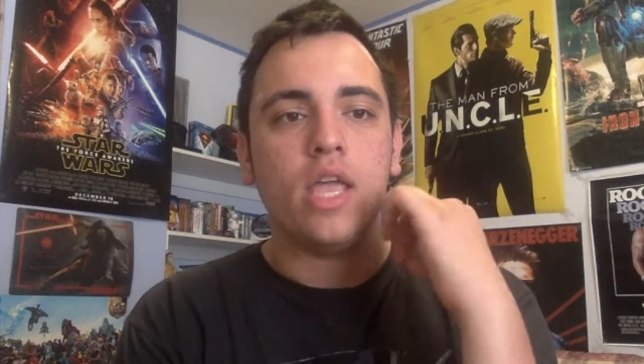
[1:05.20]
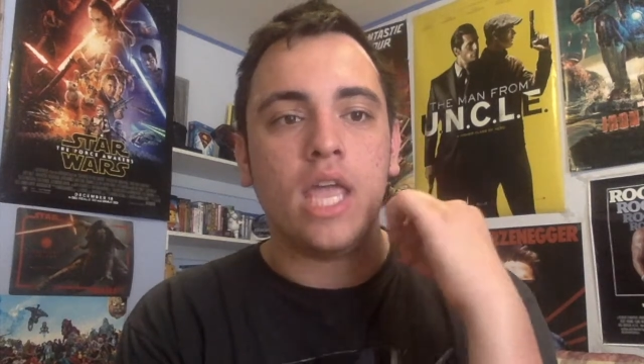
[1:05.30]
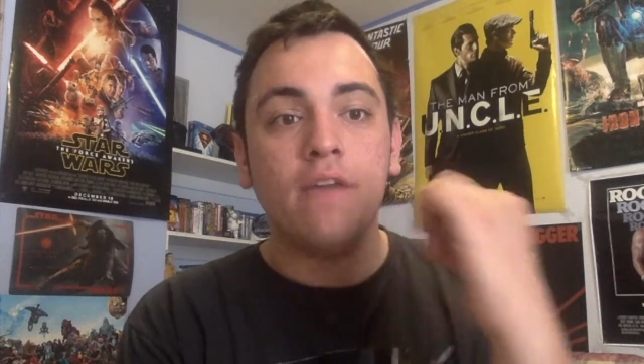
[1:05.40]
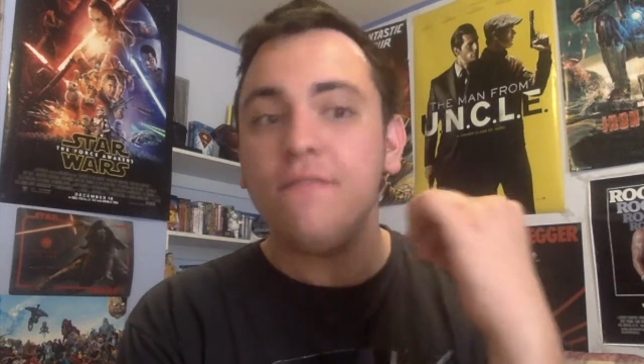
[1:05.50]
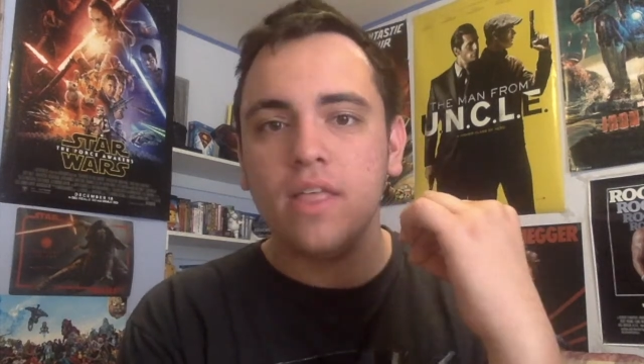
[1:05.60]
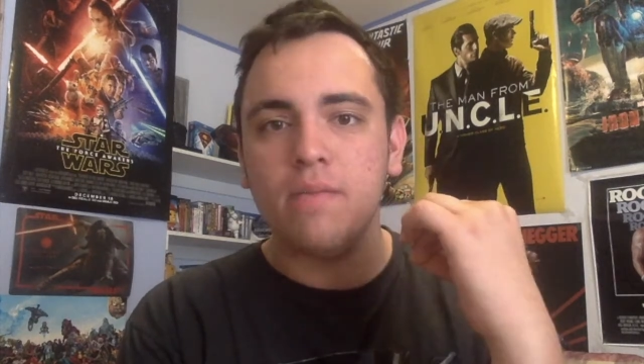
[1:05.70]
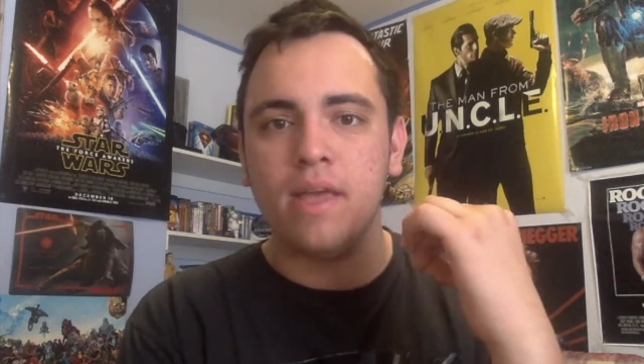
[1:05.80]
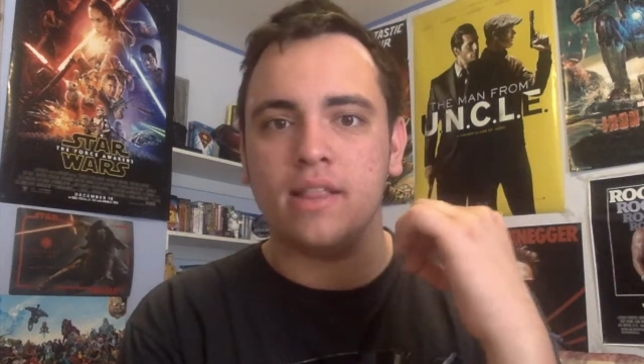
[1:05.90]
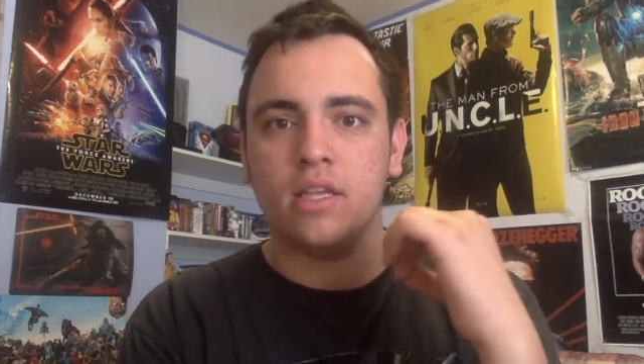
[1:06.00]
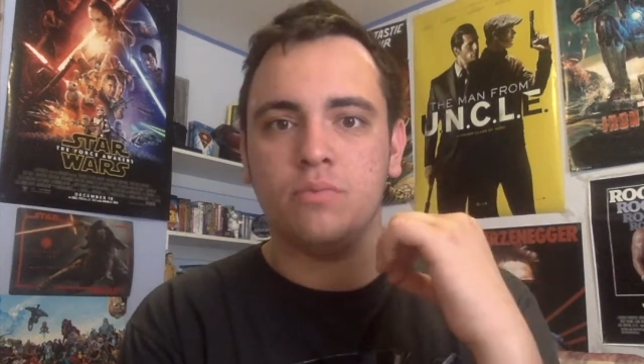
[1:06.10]
If they
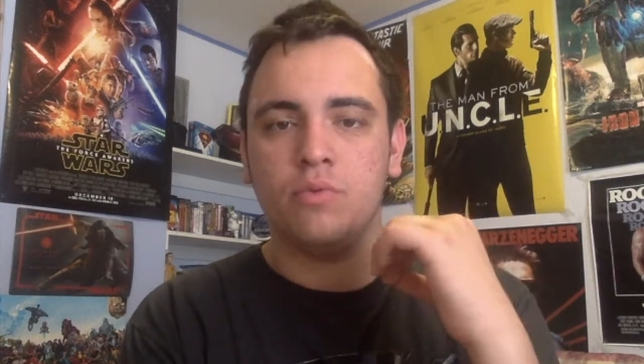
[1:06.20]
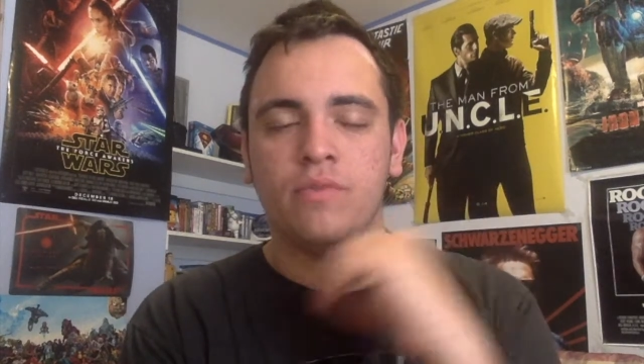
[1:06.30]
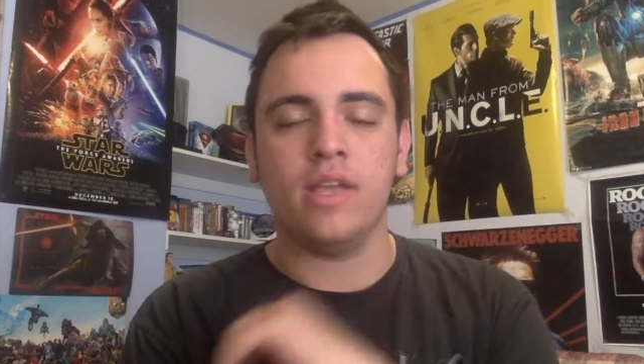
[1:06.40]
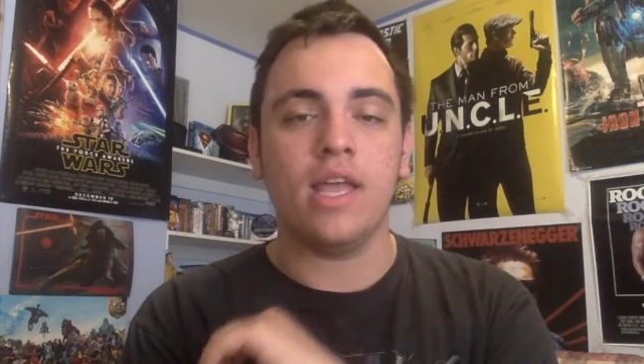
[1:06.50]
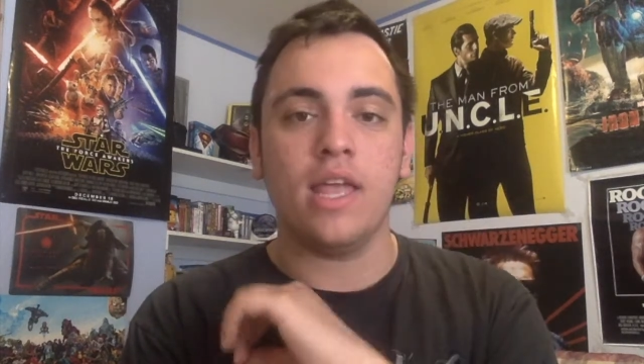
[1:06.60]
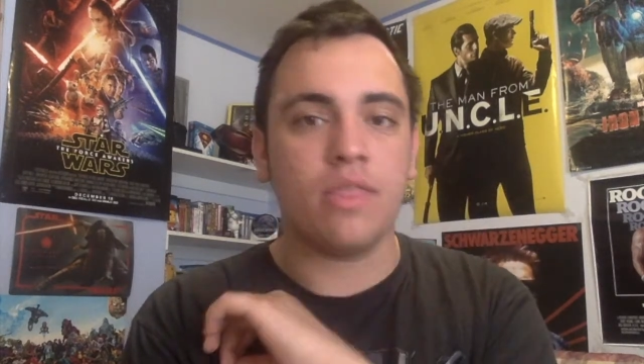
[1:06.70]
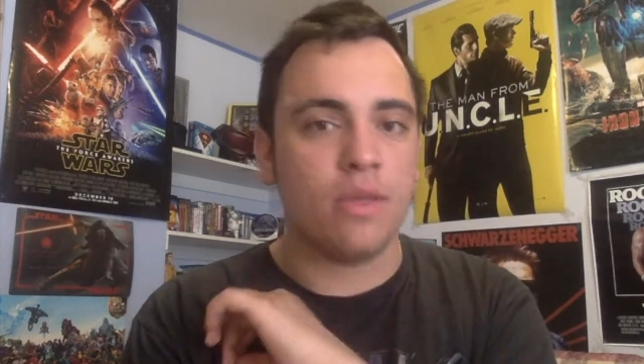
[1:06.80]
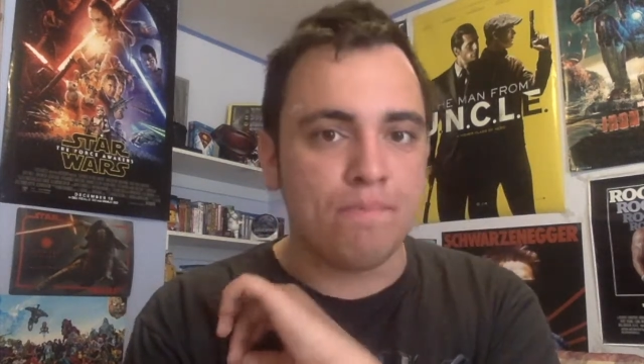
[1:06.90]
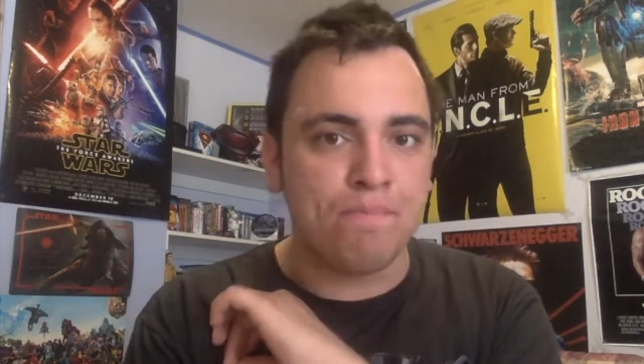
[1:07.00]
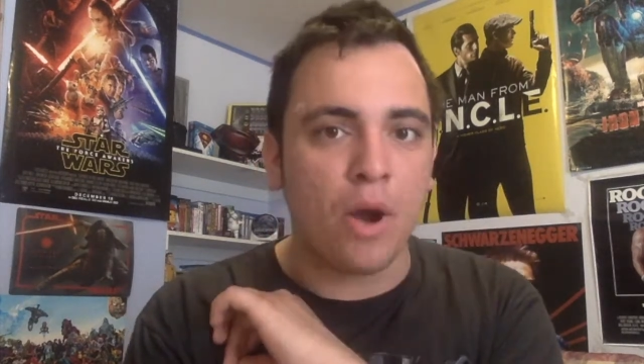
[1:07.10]
make this movie the
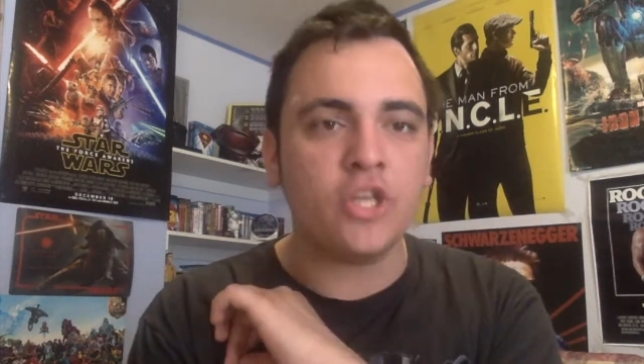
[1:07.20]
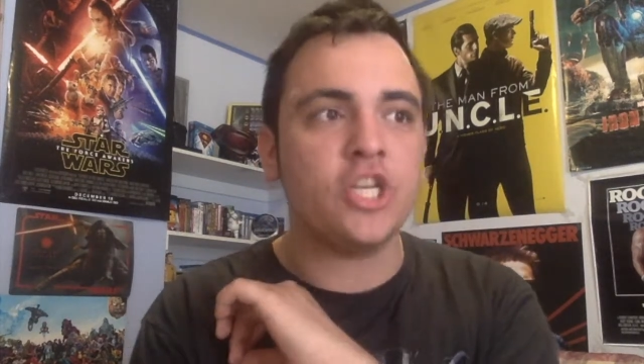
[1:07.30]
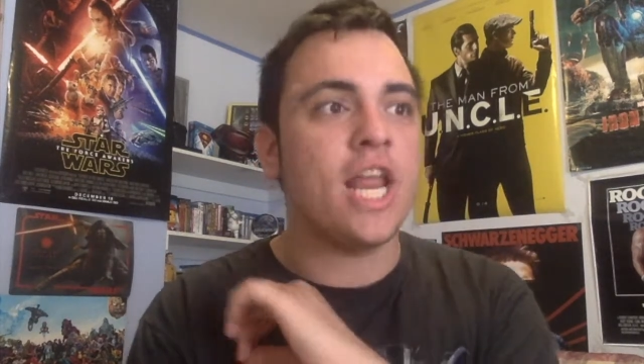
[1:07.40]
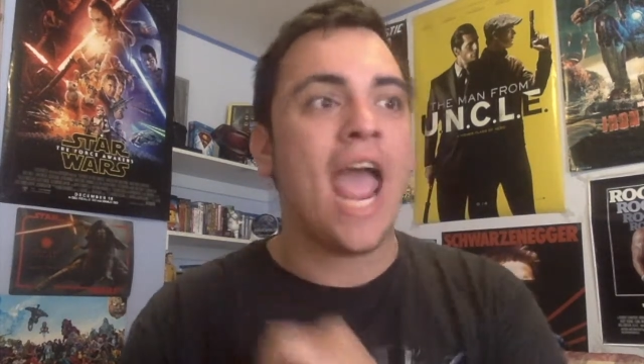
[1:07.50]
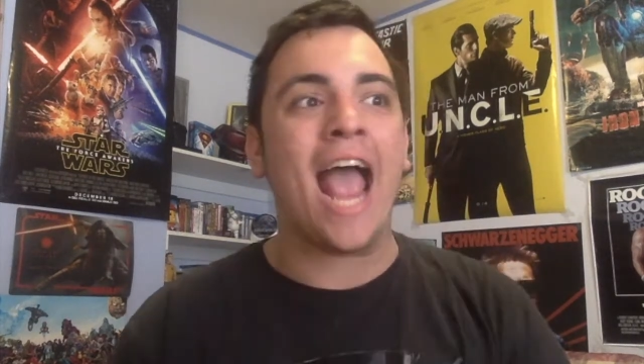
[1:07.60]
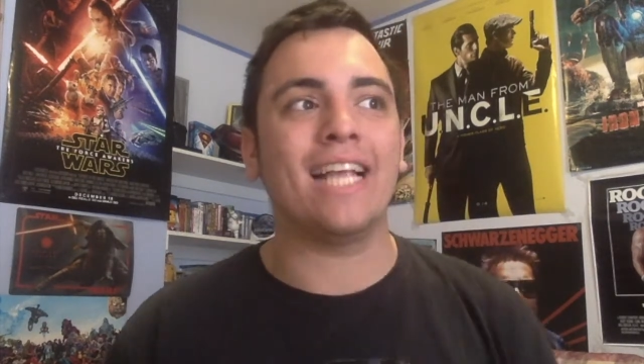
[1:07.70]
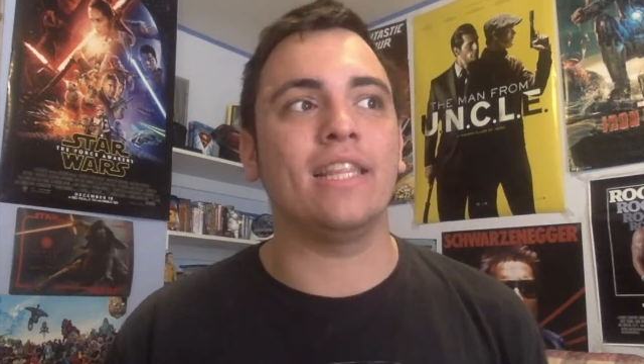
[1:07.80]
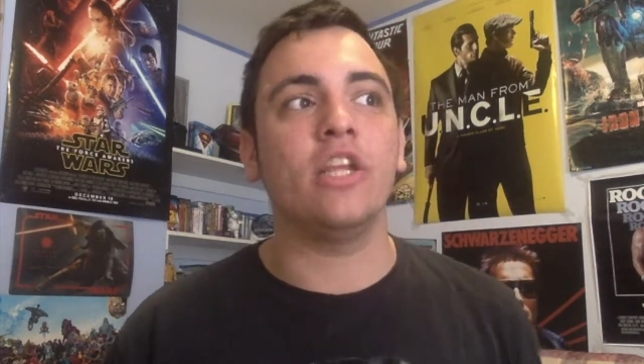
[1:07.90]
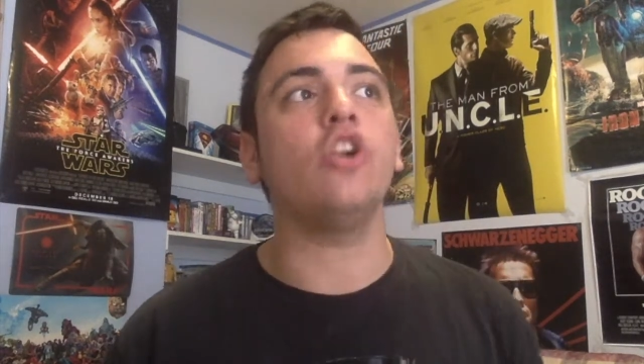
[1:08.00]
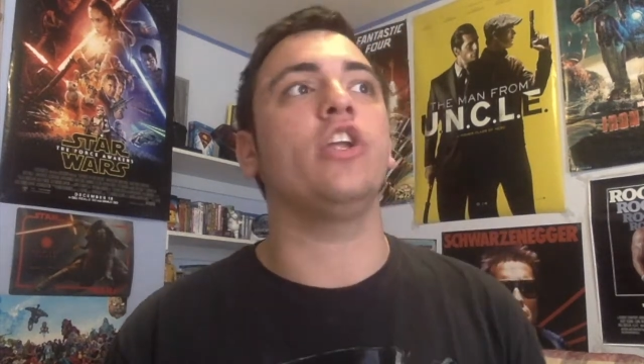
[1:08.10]
budget had
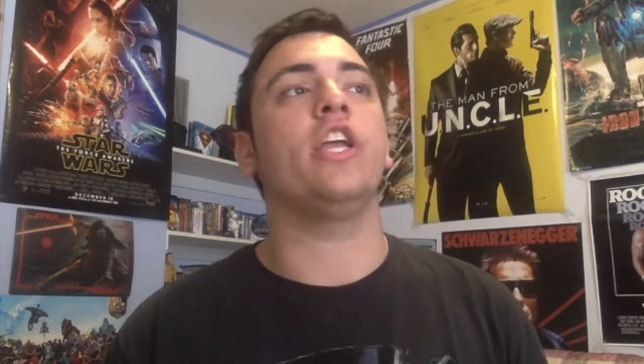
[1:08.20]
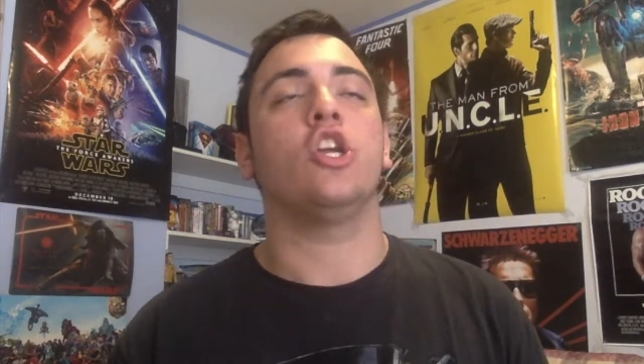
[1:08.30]
literally